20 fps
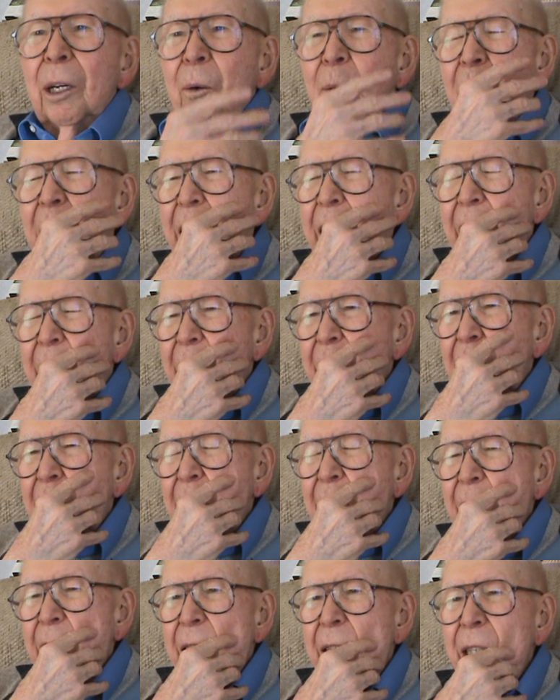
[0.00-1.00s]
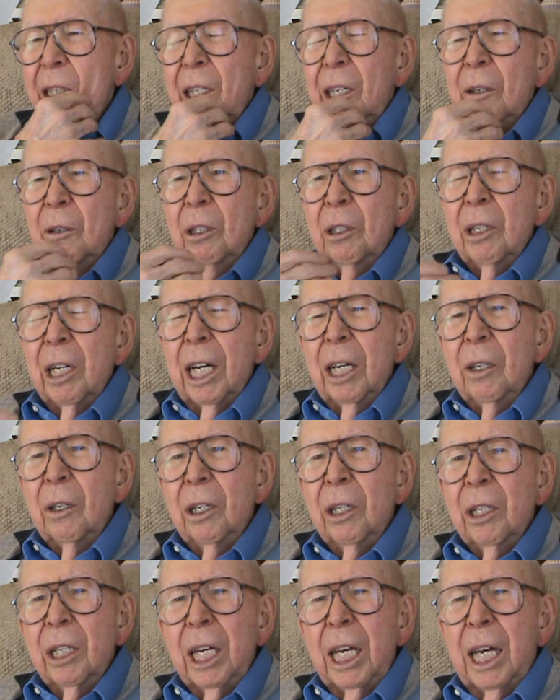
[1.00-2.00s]
well, it, it was not only
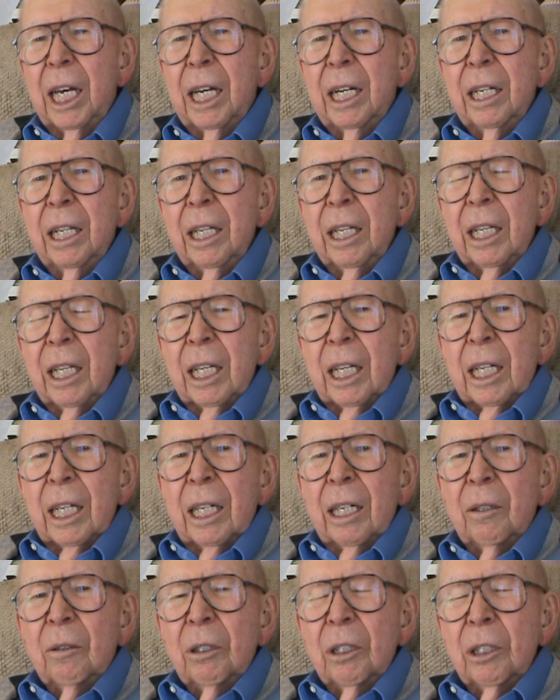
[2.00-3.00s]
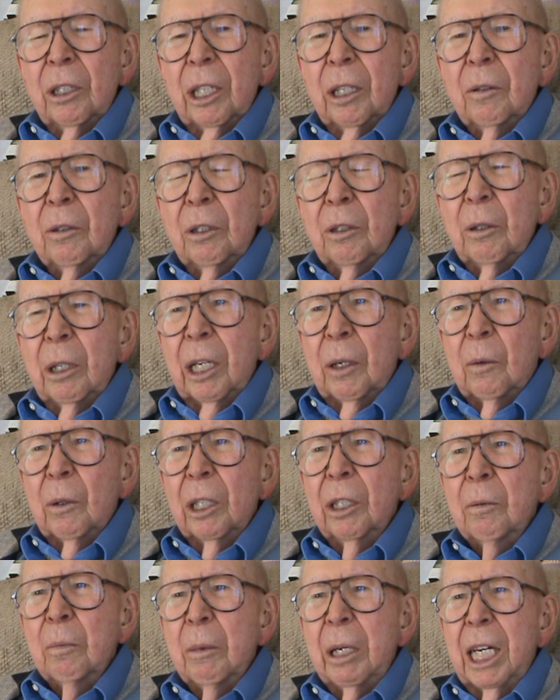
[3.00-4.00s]
that. It was it was it was
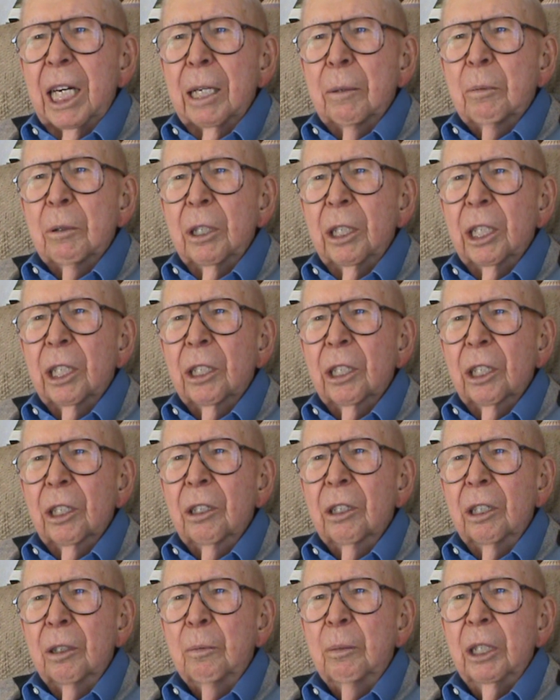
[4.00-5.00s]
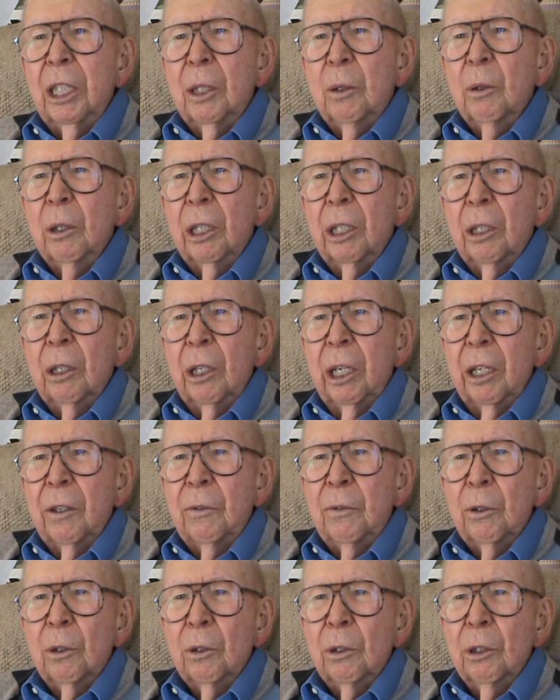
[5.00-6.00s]
maps. Yes, it could be where air
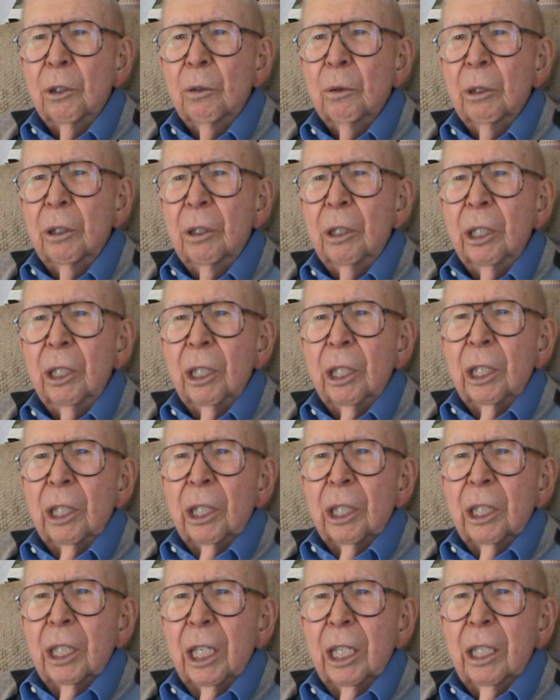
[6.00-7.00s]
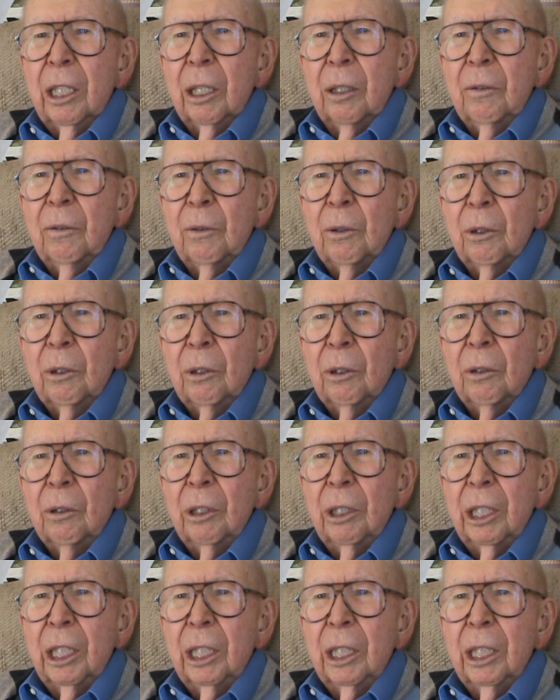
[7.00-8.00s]
photos would take a photo and
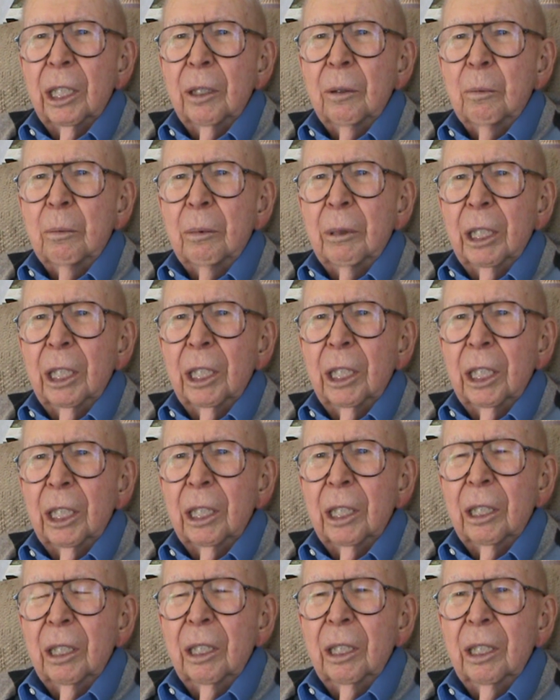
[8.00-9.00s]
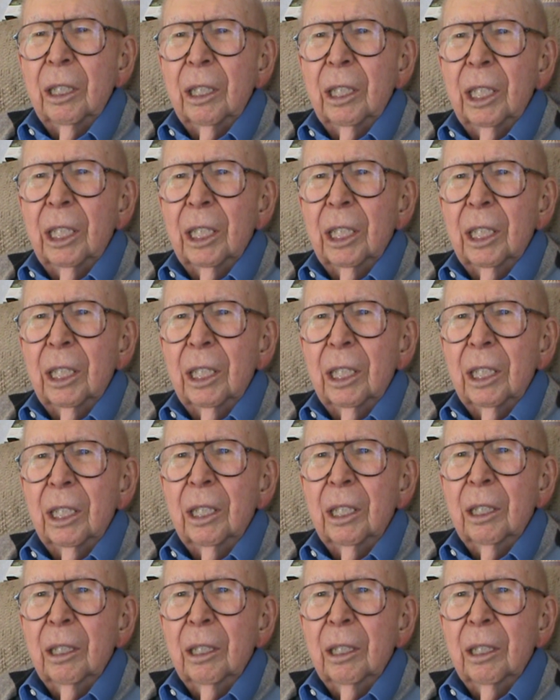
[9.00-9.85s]
then they'd bring it in, and and uh,